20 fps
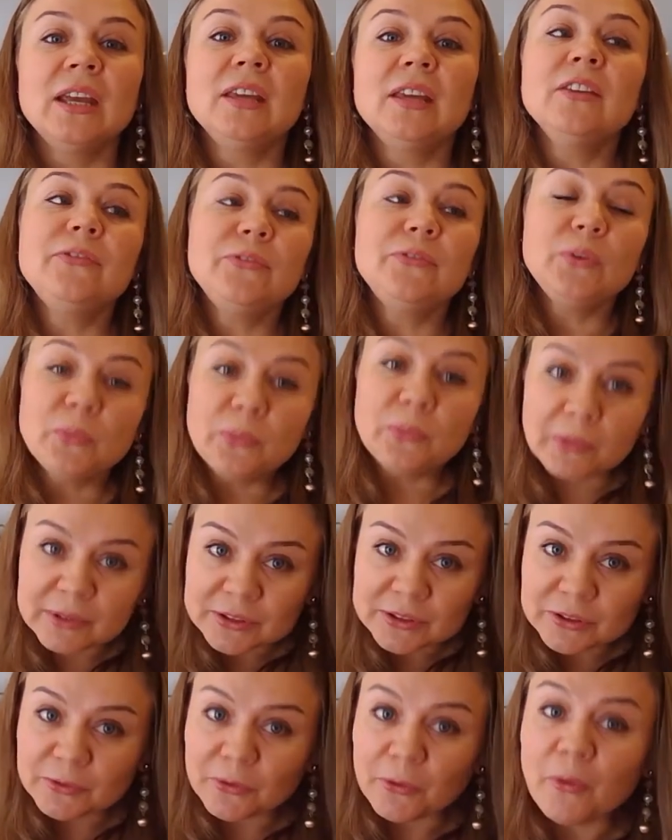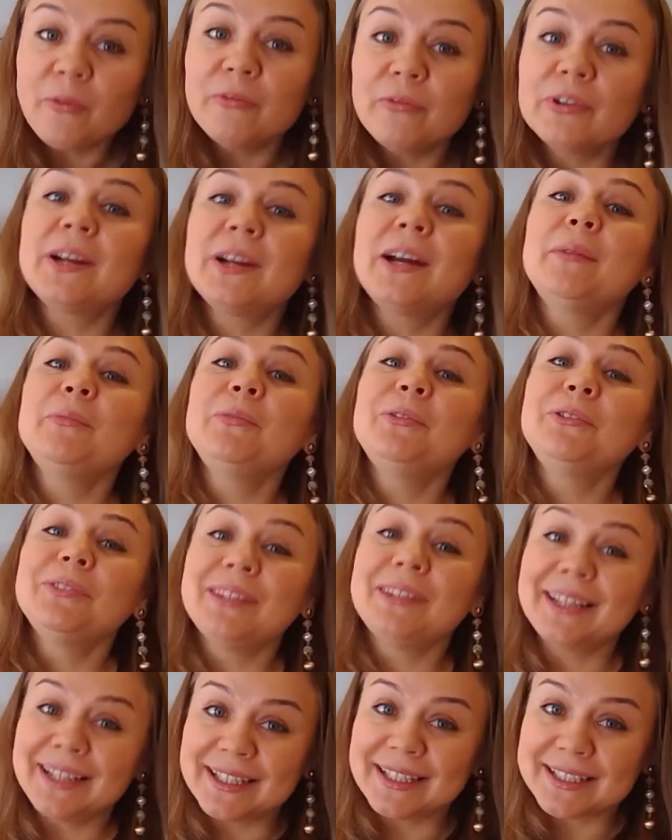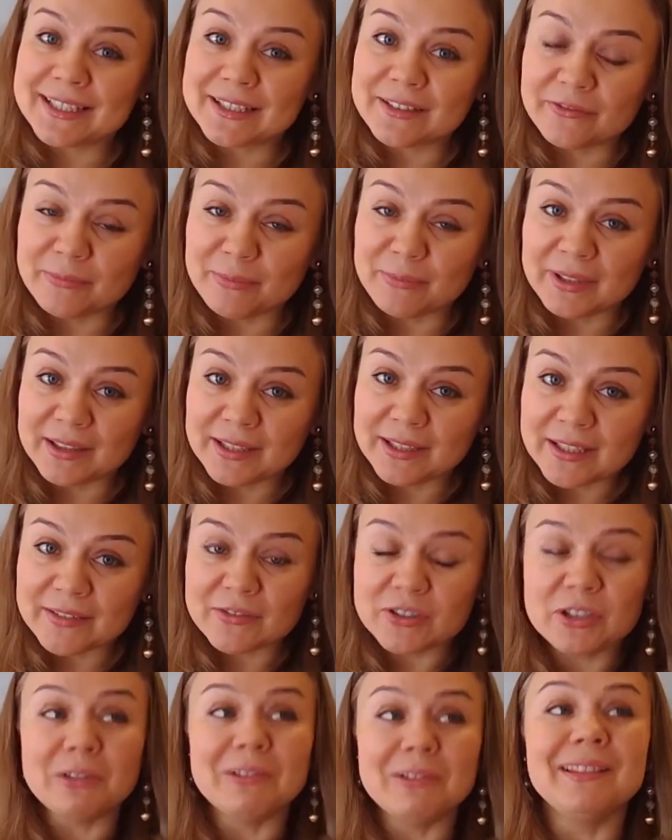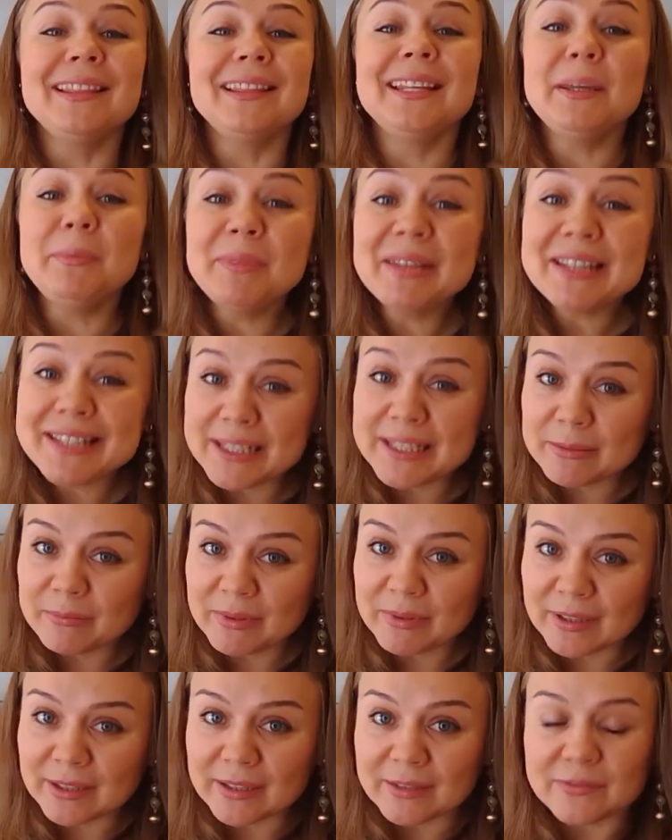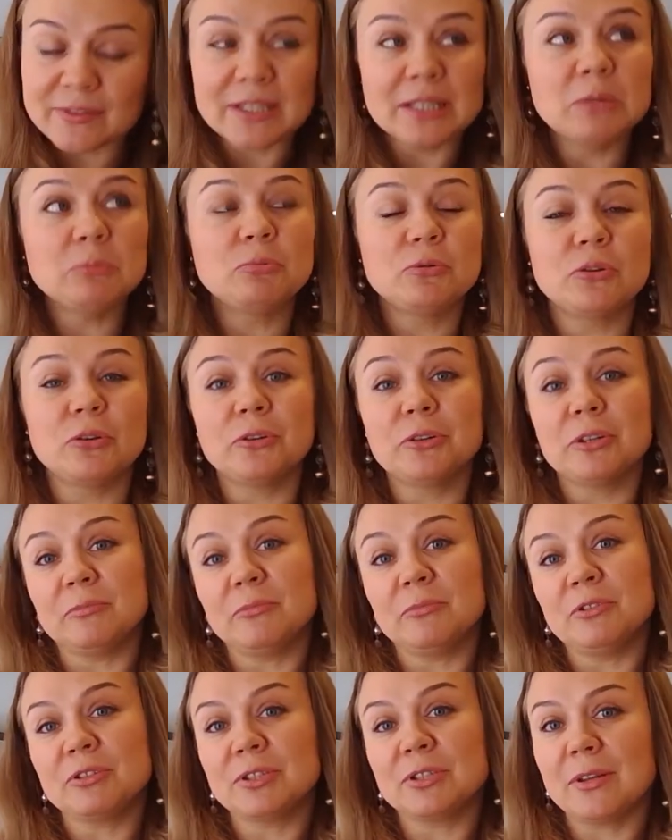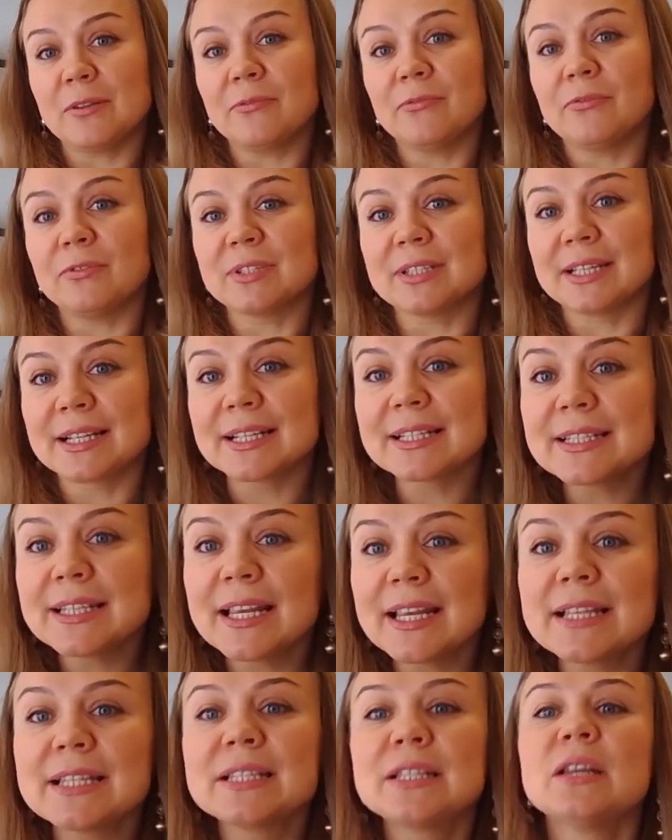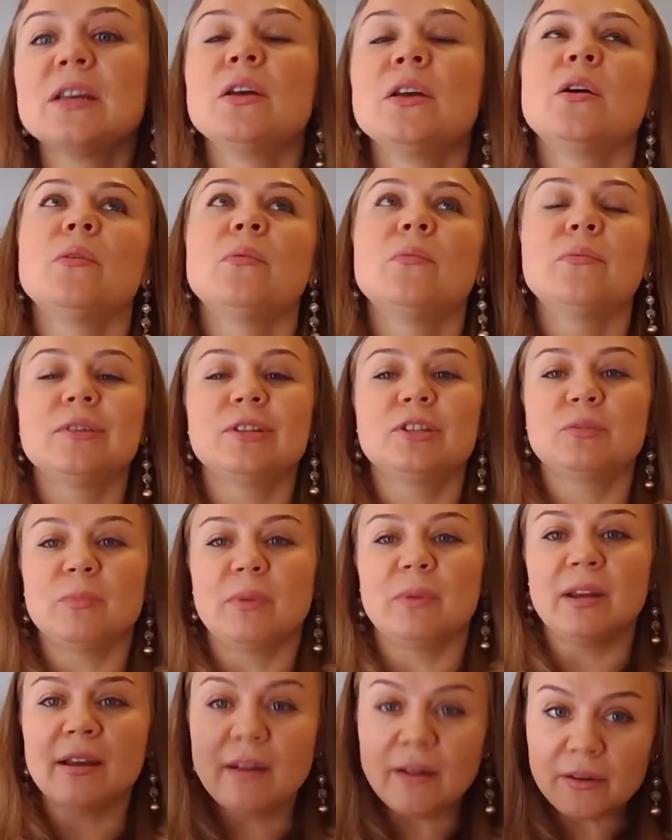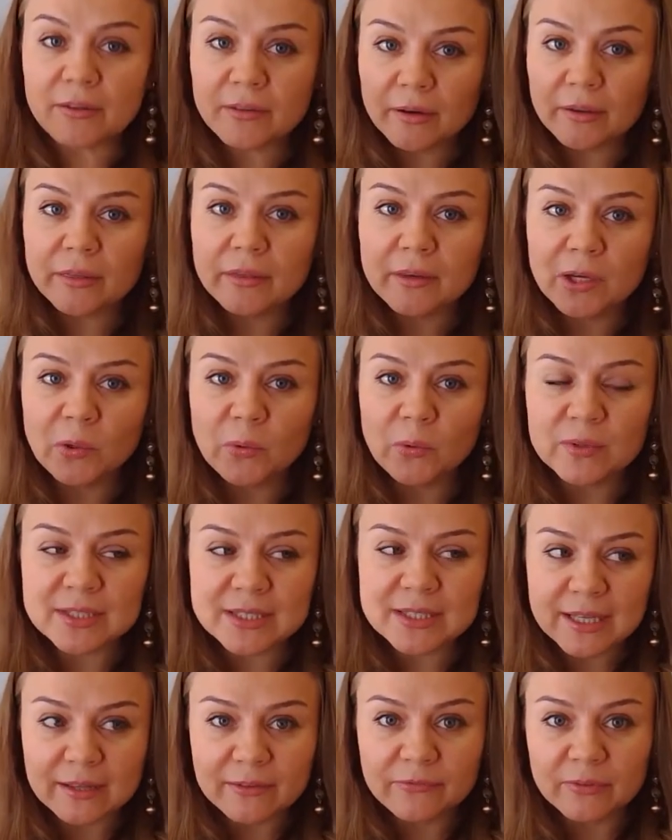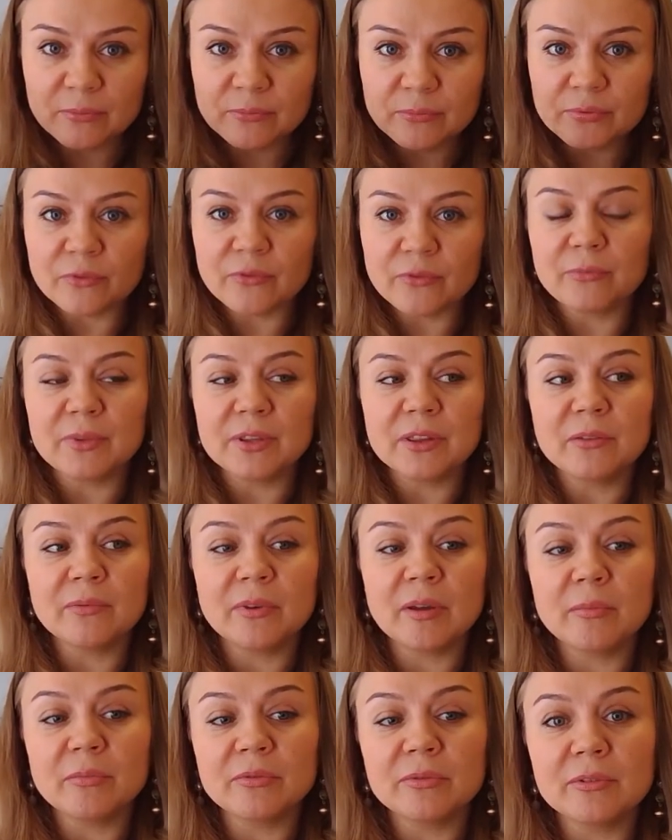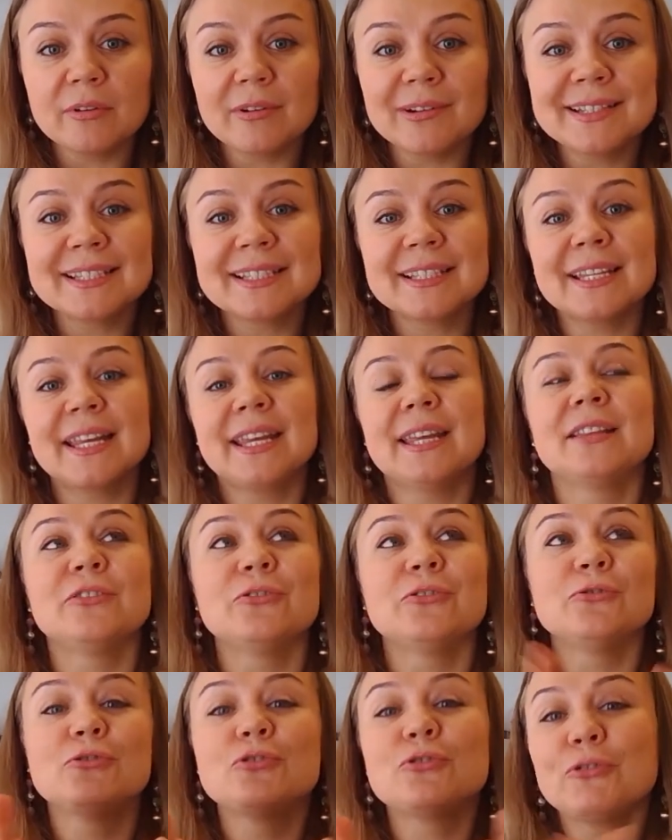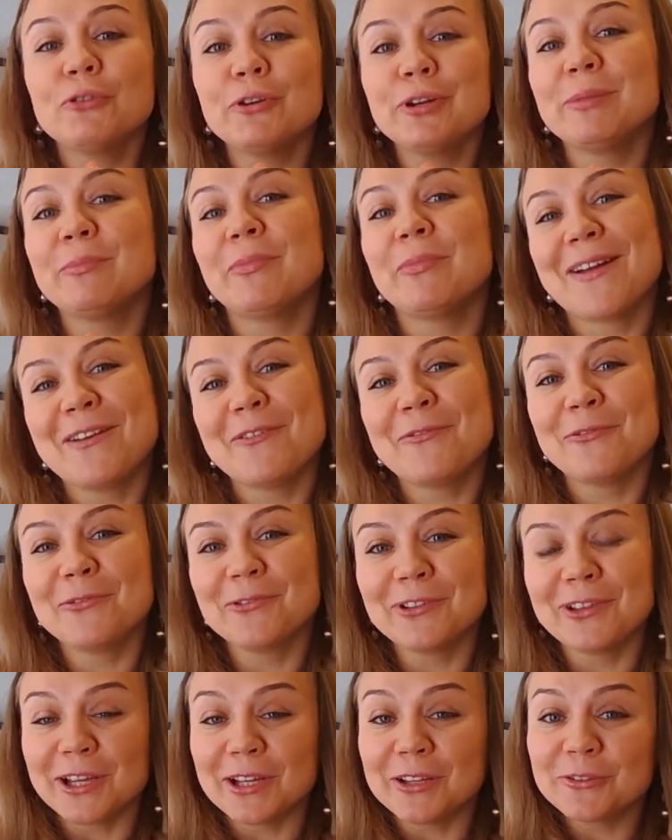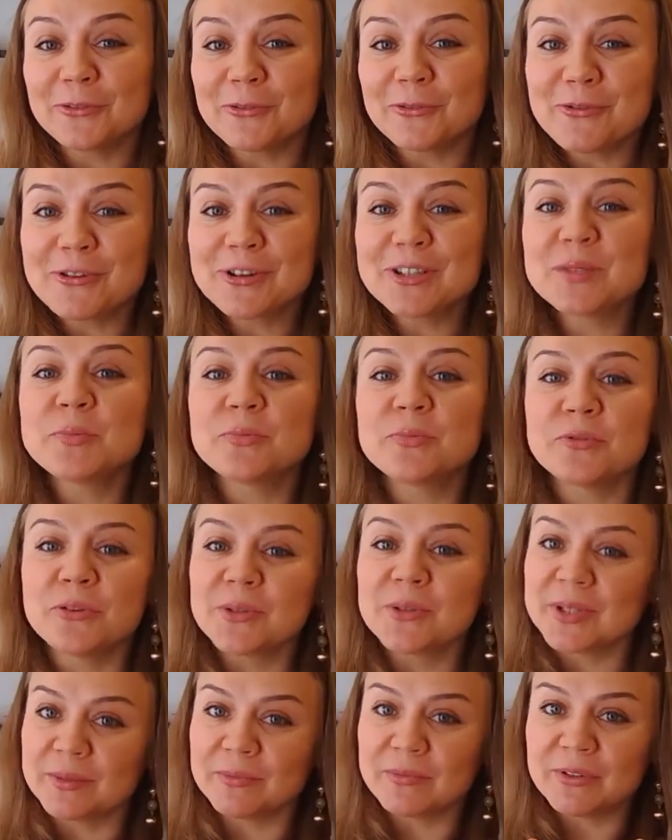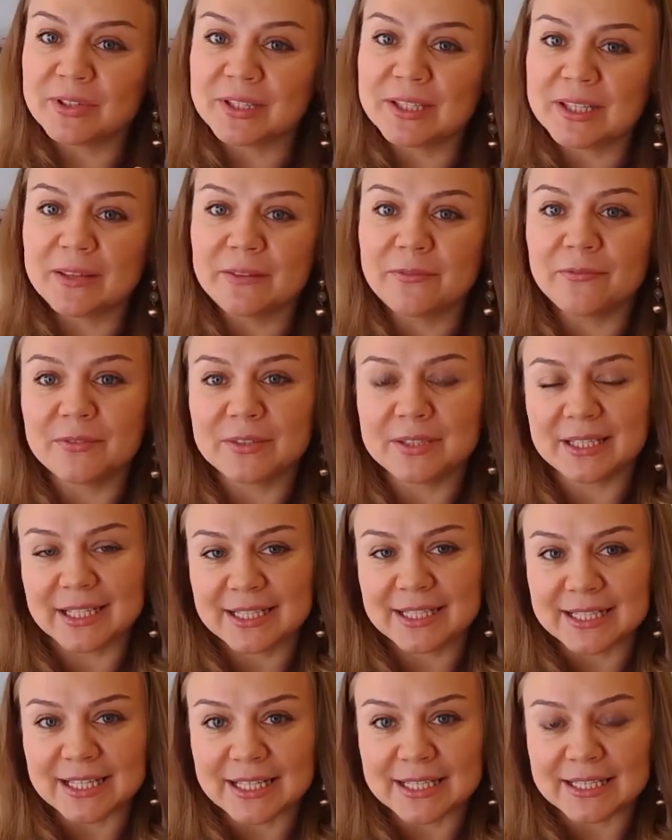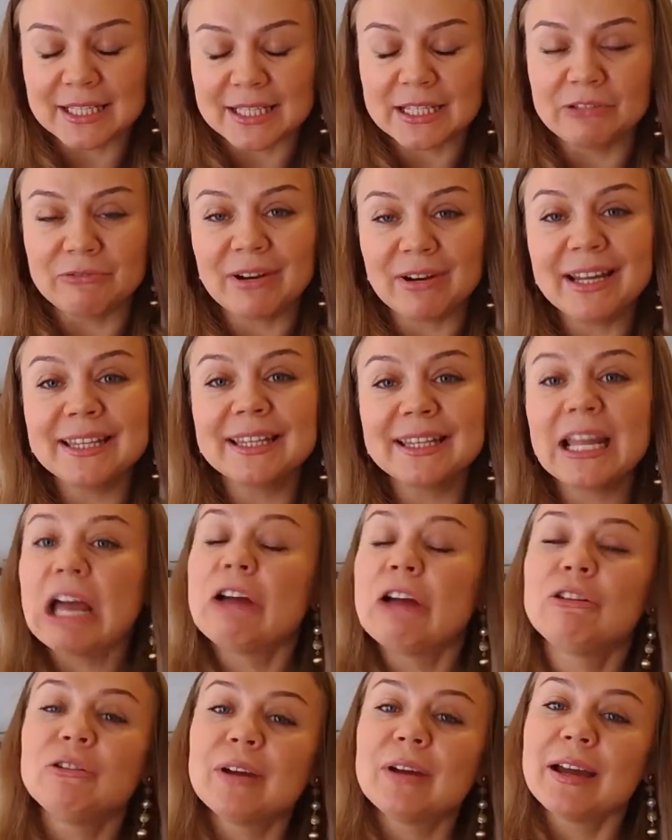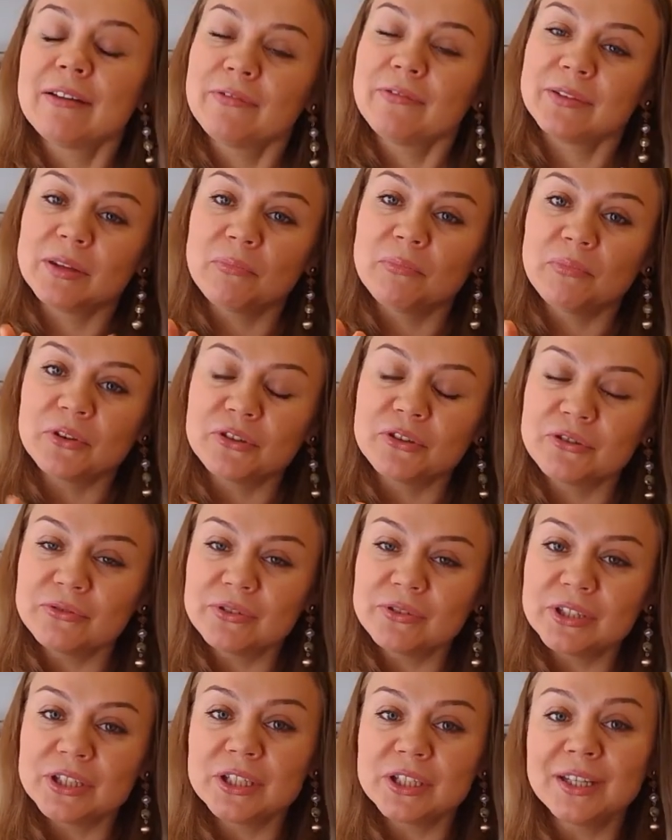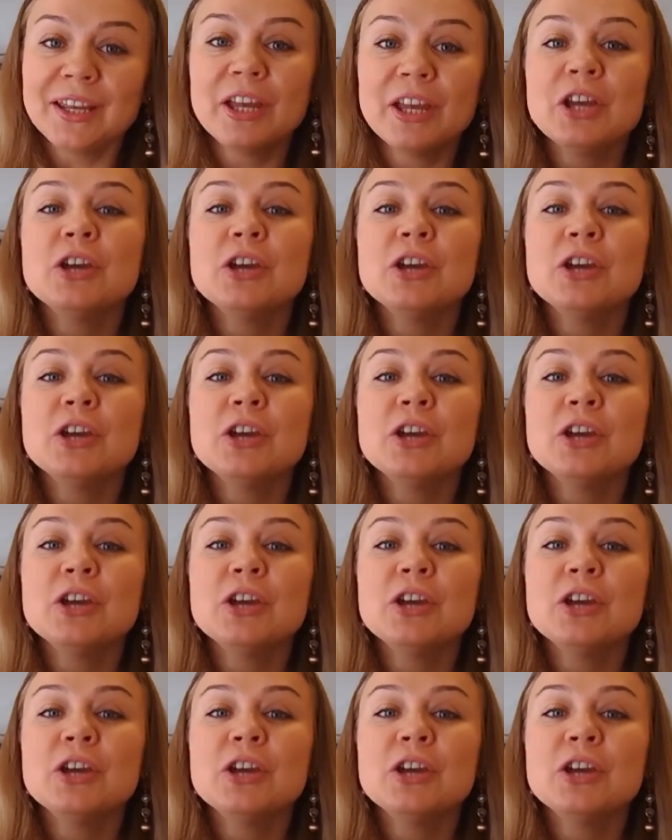If you want to overcome your negative beliefs, your limiting beliefs, and program yourself for success, watch my other three self-improvement webinars and join my online course, Program Yourself for Success. And right now you have an opportunity